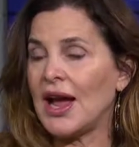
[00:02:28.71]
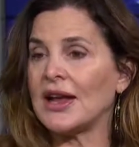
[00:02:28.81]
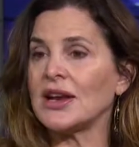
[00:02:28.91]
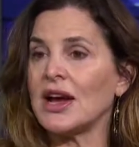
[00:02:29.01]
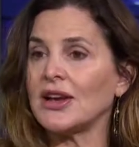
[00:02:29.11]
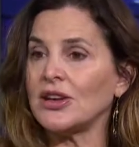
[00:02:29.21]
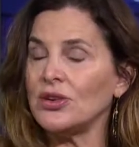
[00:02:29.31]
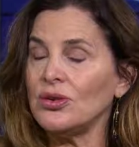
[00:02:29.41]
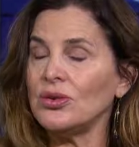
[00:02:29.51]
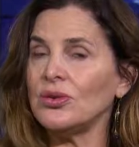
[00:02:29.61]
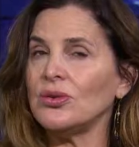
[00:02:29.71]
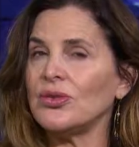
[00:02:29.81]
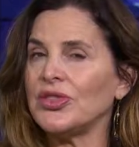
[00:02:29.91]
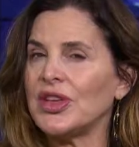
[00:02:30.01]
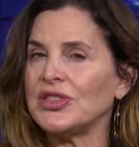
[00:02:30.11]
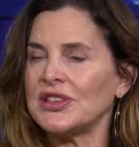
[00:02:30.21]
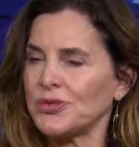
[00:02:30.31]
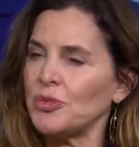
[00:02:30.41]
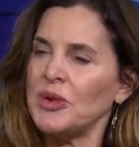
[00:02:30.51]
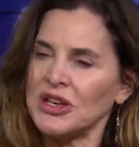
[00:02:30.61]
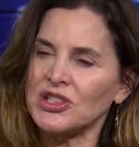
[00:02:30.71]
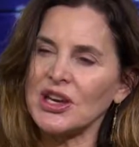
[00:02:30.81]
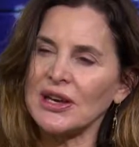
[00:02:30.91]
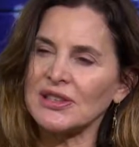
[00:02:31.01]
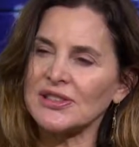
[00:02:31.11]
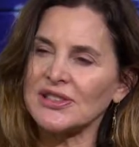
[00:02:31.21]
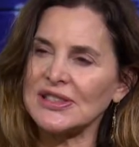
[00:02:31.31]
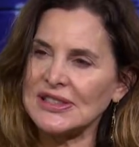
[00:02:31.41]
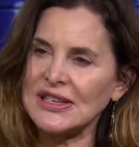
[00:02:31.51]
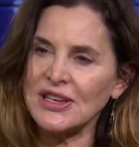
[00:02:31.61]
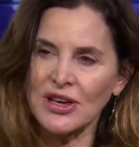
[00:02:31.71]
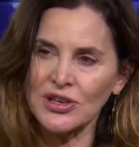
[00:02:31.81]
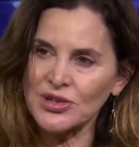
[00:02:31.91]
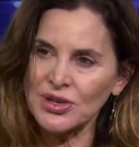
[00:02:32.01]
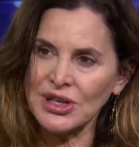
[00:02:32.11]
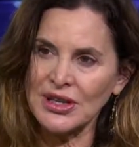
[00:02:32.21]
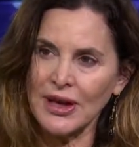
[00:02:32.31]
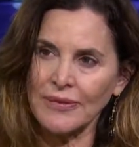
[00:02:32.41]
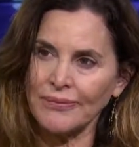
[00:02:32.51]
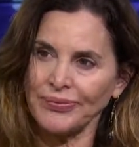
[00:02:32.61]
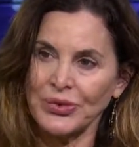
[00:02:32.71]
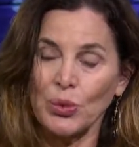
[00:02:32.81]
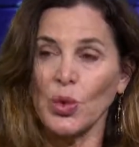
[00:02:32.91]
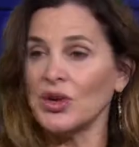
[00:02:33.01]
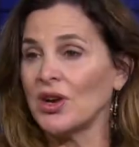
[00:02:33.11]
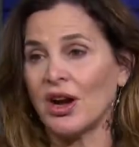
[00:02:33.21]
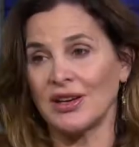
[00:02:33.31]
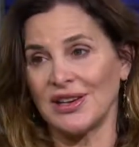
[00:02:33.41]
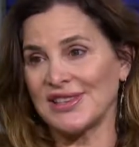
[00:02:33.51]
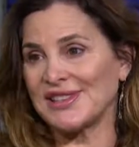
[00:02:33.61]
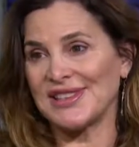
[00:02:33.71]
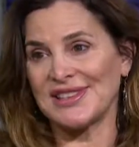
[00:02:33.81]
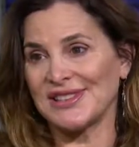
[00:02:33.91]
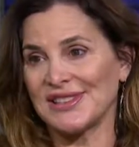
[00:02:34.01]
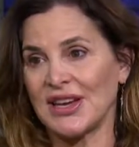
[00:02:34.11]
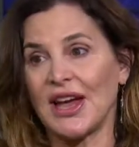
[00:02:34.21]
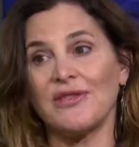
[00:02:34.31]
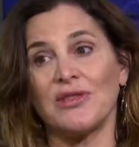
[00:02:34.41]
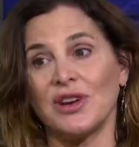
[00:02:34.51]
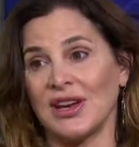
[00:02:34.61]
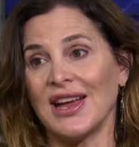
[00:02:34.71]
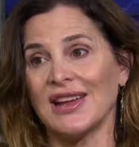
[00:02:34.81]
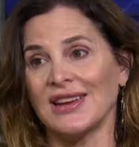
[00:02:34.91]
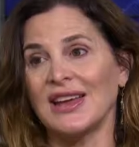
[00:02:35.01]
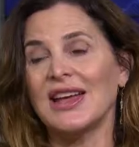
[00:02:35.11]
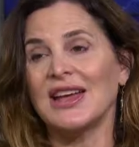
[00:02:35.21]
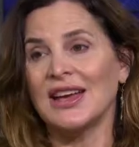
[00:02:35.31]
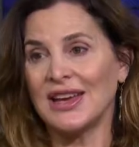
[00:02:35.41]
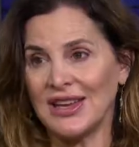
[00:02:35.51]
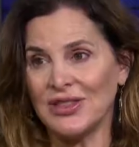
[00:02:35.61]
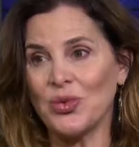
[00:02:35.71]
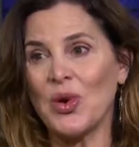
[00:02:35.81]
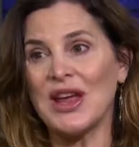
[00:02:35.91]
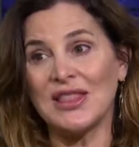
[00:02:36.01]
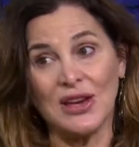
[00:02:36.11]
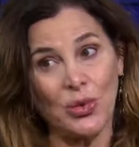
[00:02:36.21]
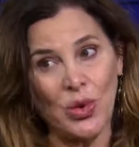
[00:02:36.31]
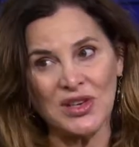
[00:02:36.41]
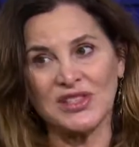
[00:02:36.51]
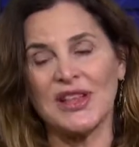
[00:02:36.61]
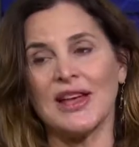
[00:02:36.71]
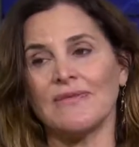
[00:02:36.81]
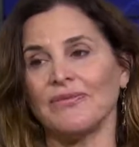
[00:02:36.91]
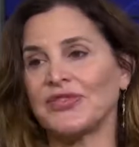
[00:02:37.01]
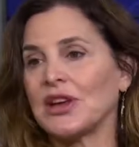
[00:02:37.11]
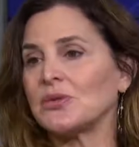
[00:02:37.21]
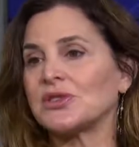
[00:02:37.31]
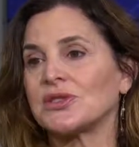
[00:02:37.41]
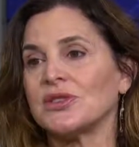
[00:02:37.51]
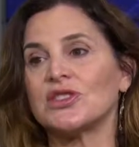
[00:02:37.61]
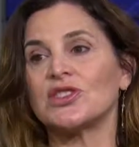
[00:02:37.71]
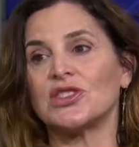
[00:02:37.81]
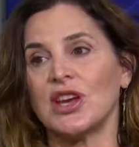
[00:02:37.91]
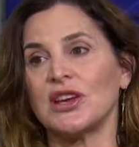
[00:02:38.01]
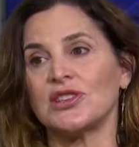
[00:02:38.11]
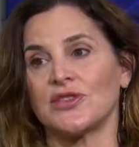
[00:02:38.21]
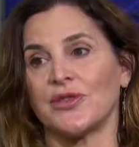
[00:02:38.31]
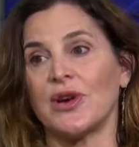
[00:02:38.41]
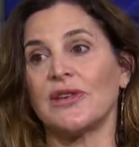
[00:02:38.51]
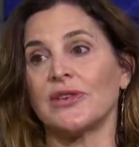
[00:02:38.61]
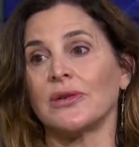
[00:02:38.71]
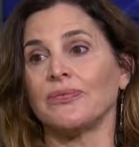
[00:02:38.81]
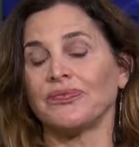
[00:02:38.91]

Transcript: And I knew that this would be a chance to see a country that would not exist ever again in the way that it was then, that it was going to change forever.